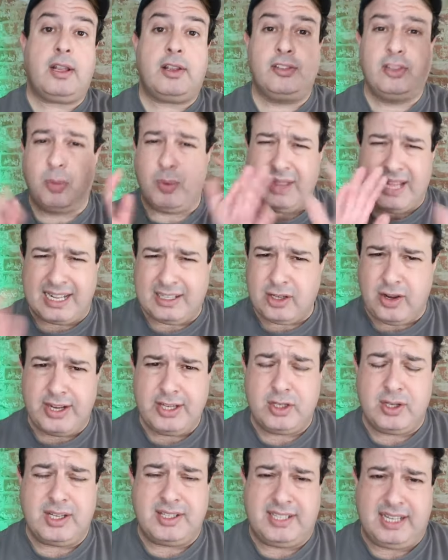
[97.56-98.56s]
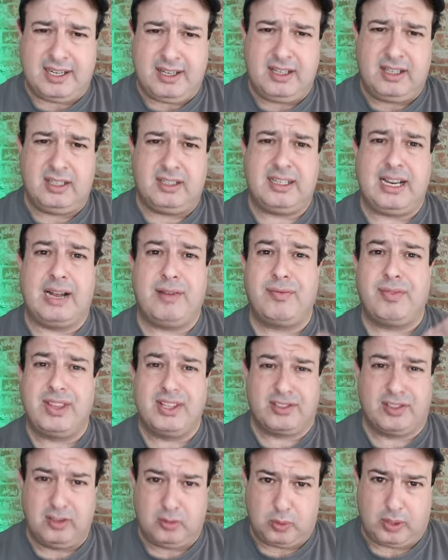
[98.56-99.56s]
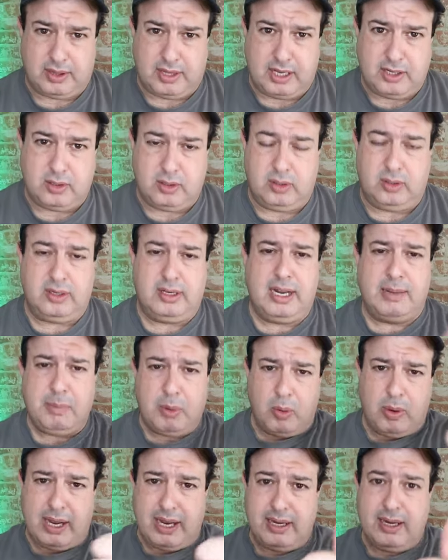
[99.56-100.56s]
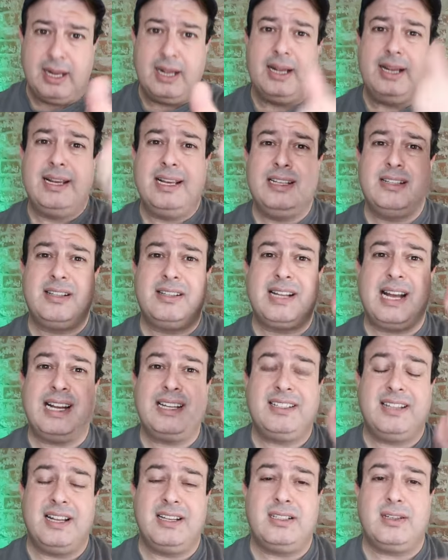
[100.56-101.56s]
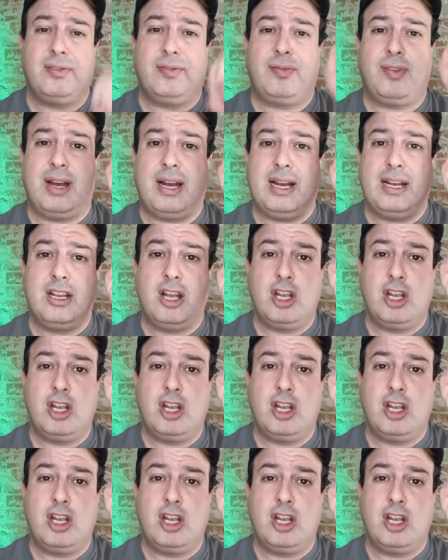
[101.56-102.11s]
So without going to the technical gump, this is what they do. Number one is that they identify